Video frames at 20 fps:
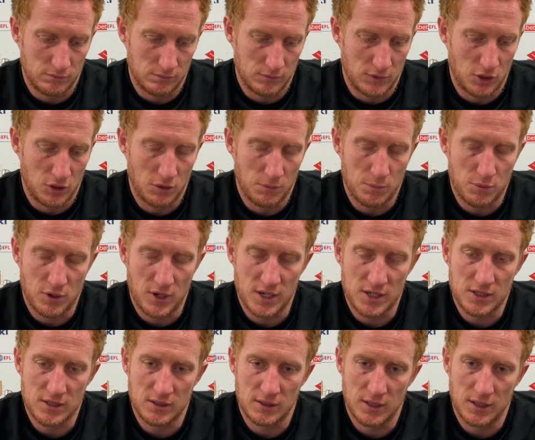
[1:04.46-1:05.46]
a good
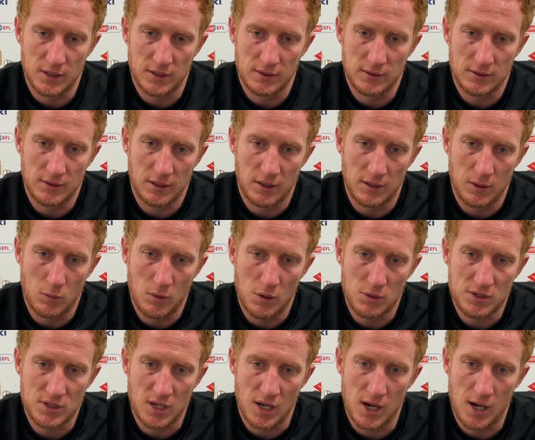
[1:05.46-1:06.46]
press, and they're well
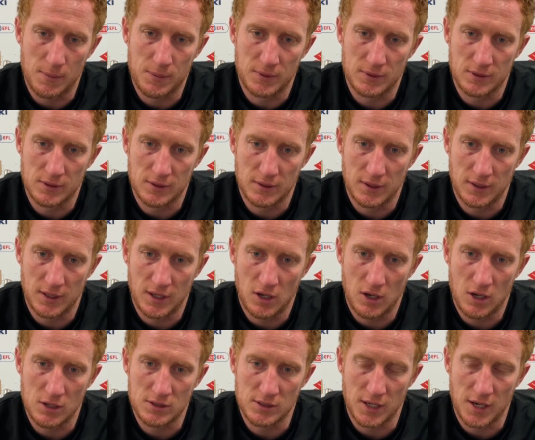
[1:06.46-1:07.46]
set up, and they're
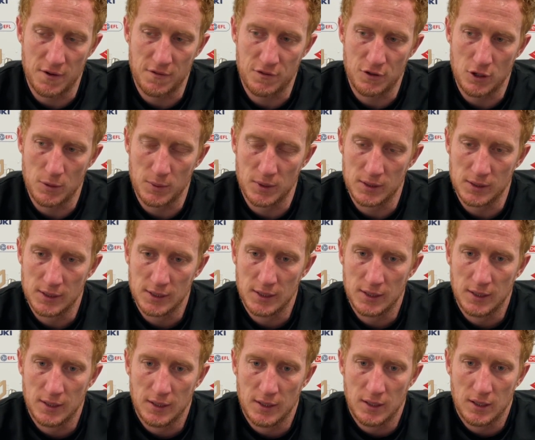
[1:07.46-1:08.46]
hard to get through. But
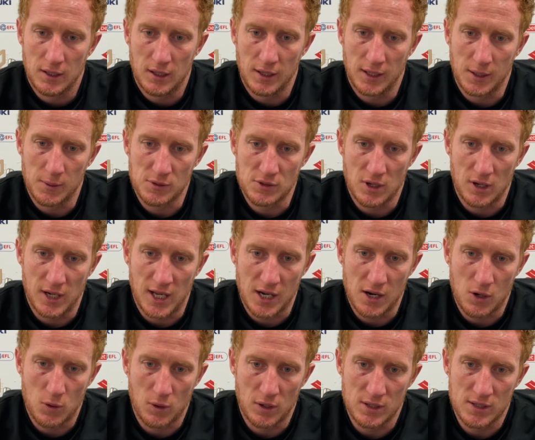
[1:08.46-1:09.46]
I think it was our lack
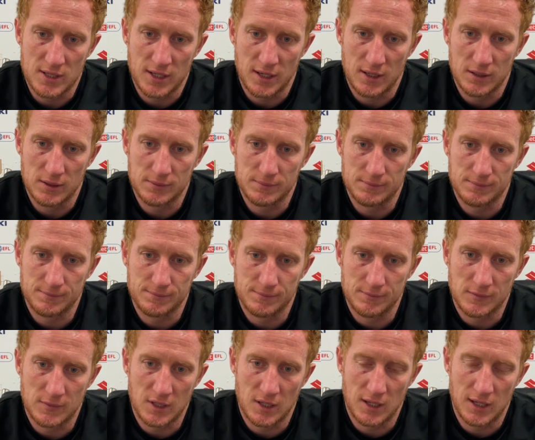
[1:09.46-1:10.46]
of quality that
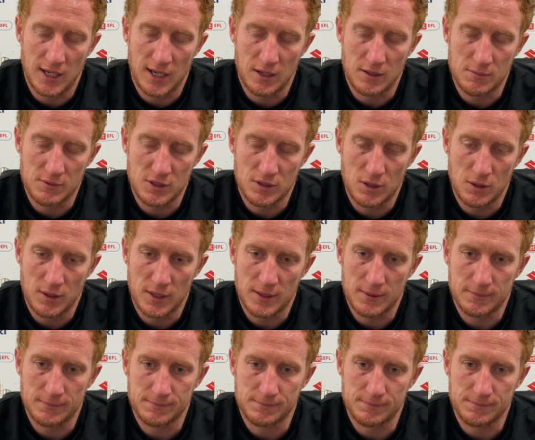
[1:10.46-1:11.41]
allowed them to do that.